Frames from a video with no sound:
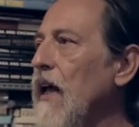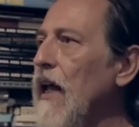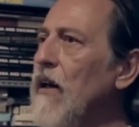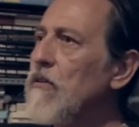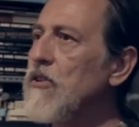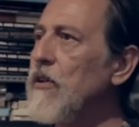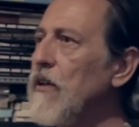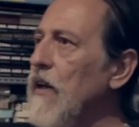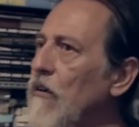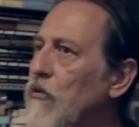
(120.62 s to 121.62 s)
and also, you
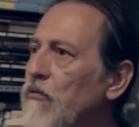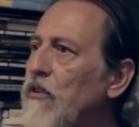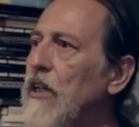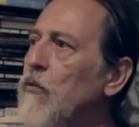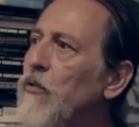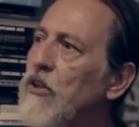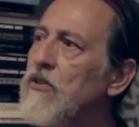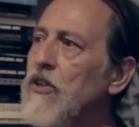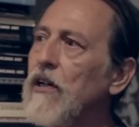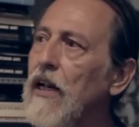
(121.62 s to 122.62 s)
know, how graffiti, we
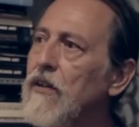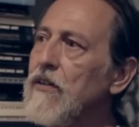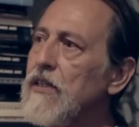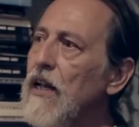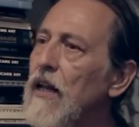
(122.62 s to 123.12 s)
use our letters.